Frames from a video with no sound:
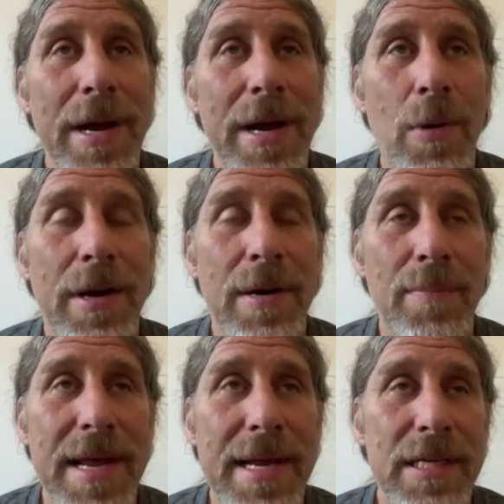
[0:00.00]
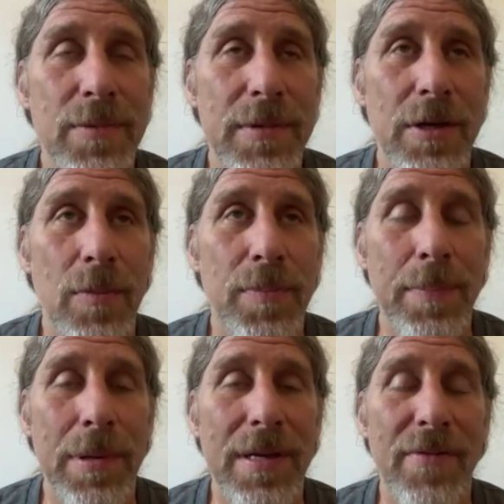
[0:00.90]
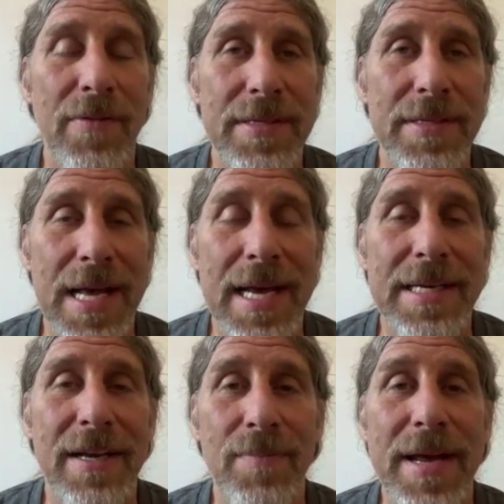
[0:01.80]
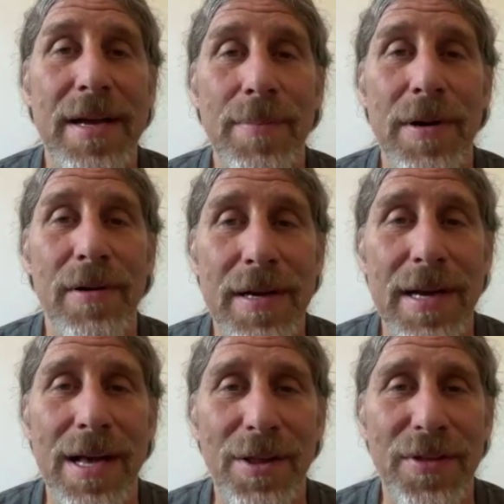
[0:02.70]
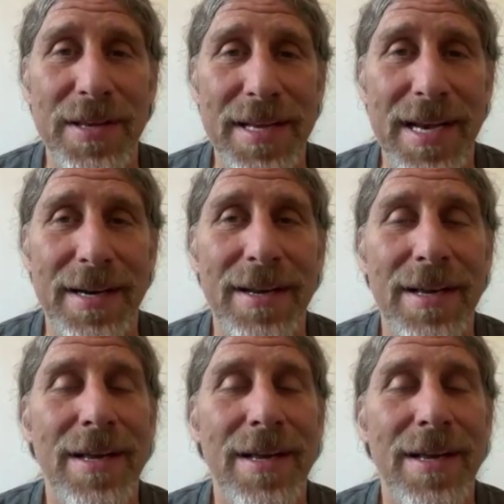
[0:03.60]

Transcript: point I want to make is, people love this idea of make America healthy again.